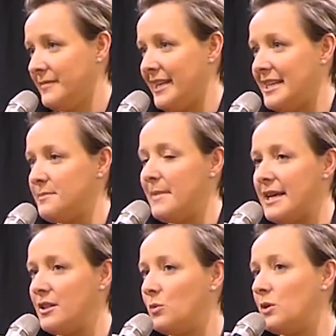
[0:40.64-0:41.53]
It is
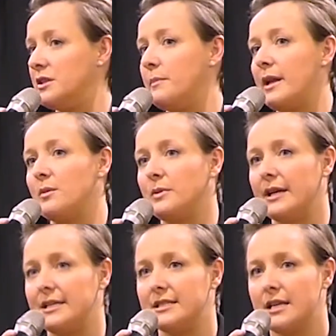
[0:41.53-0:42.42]
making the world a better
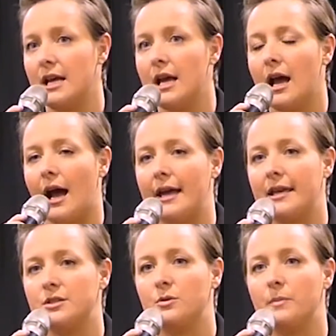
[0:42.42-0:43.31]
place. I
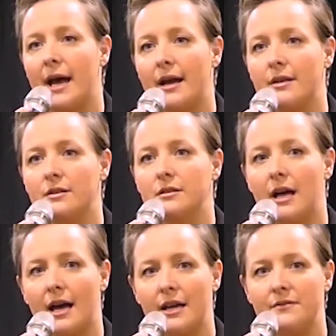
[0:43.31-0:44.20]
get to impact the
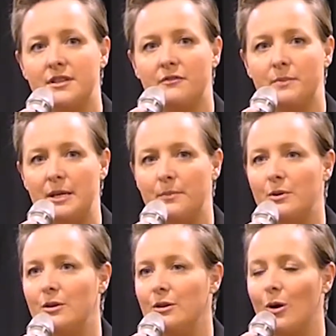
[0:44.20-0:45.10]
lives of
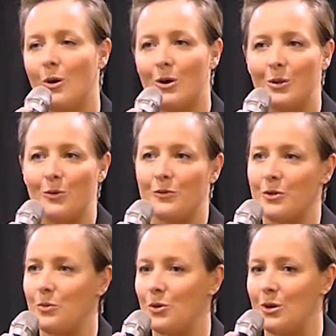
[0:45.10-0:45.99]
people all
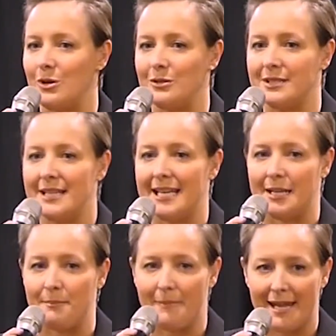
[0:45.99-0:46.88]
over the world
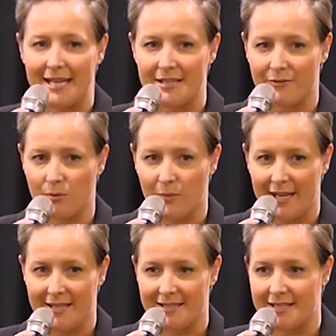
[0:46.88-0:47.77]
in many different
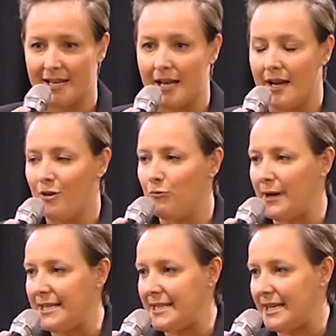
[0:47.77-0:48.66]
ways,
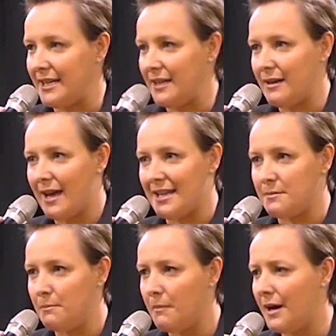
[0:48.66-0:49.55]
raising
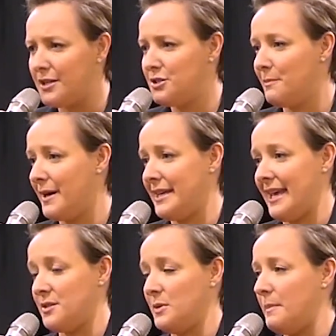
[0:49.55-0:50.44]
as much
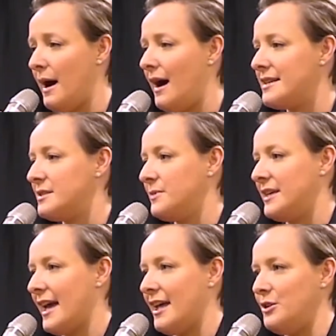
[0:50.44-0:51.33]
money as we possibly
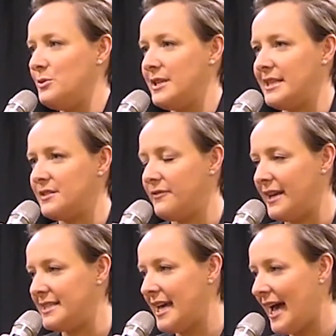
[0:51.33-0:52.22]
can using this
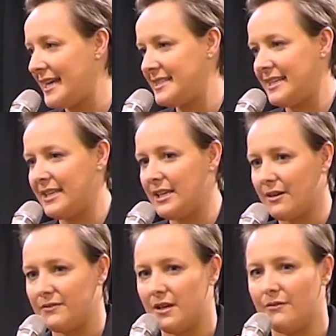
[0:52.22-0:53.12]
fantastic
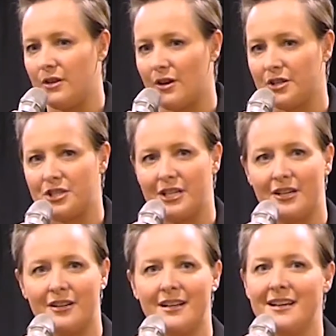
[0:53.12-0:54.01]
gift of the
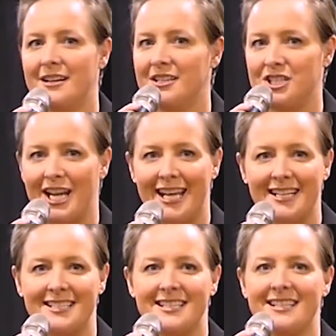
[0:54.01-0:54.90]
auctioneer,
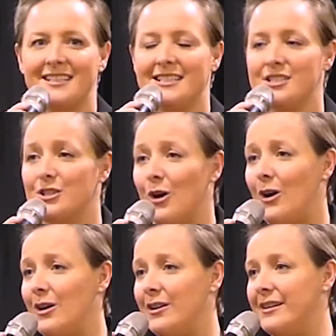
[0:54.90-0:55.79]
chant,
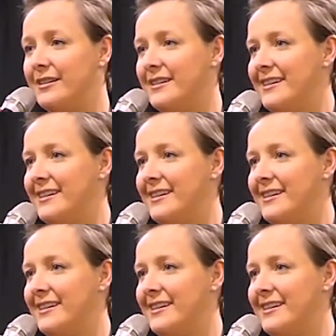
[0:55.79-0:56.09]
song.